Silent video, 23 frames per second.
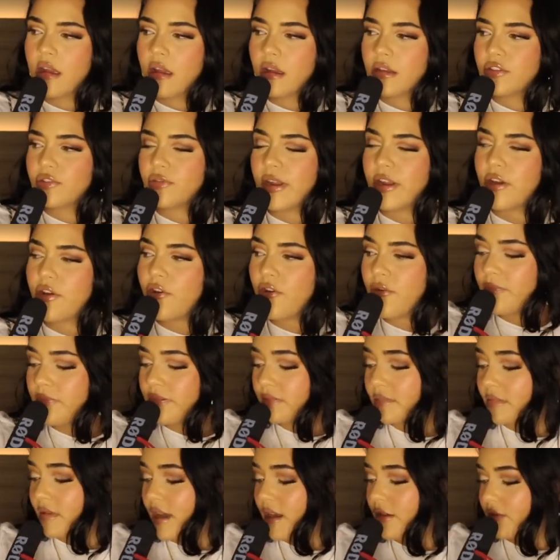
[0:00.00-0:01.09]
So I hope,
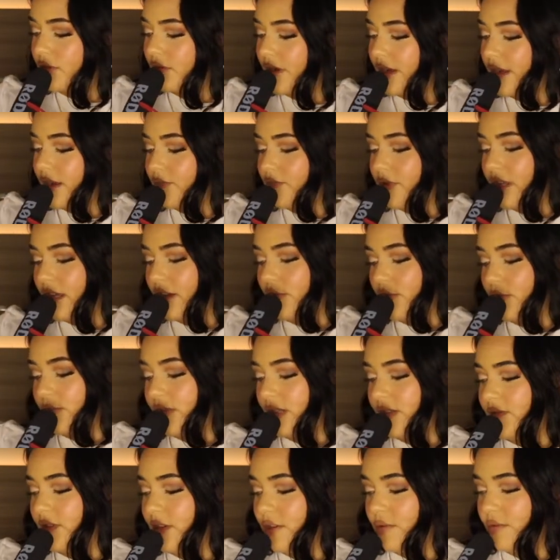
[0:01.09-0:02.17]
I don't know. I really hope
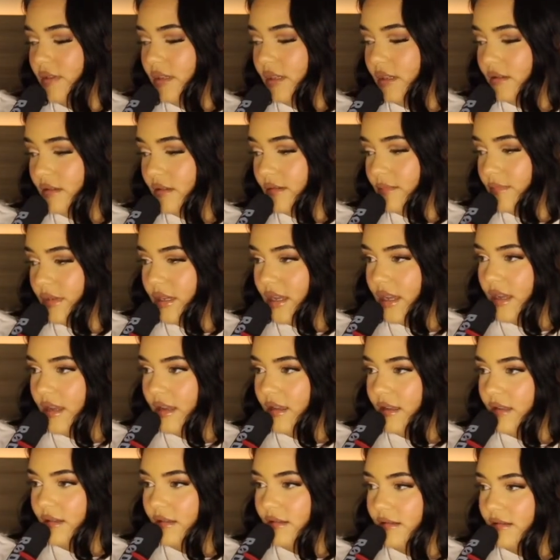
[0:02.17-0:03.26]
this video stays up.
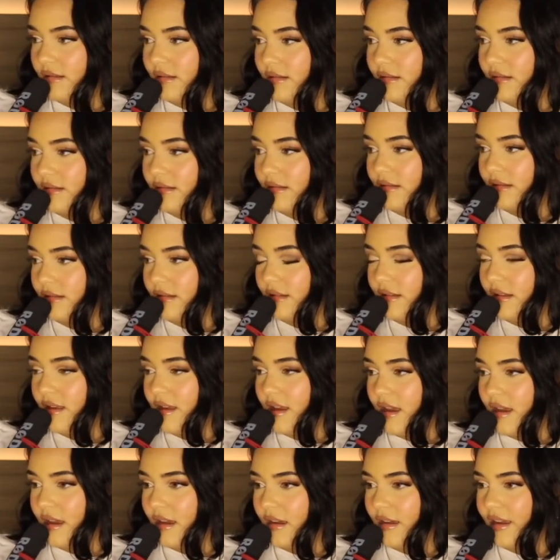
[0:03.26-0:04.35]
And
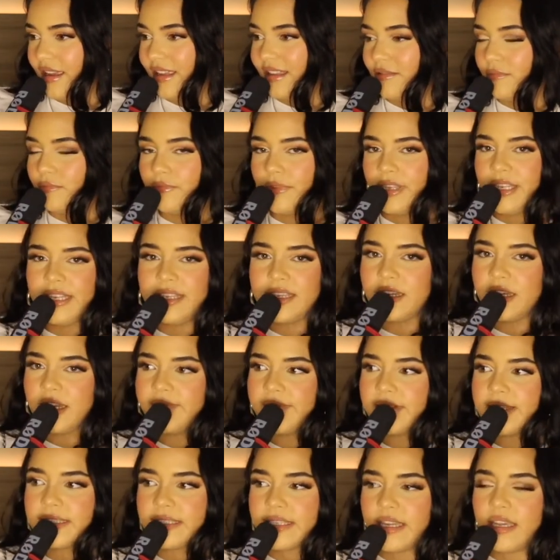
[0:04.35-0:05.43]
yeah, I really didn't
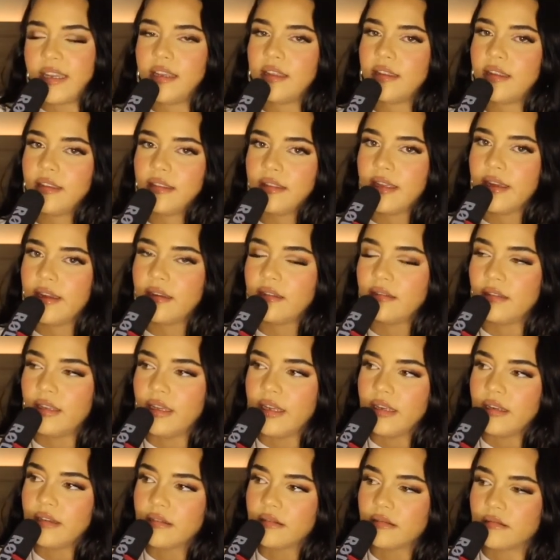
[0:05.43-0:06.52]
even say anything that,
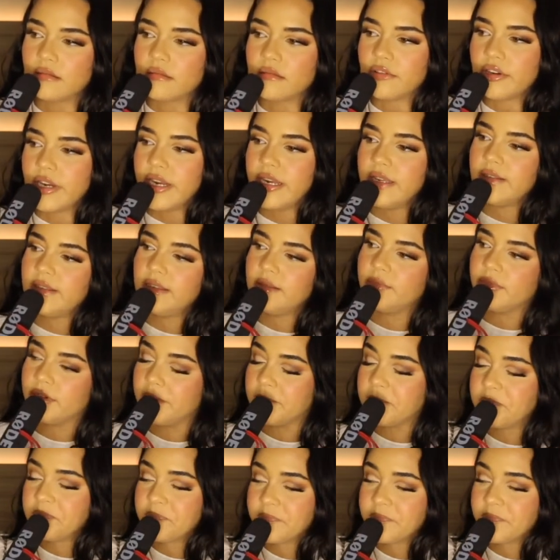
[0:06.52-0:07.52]
like, crazy, but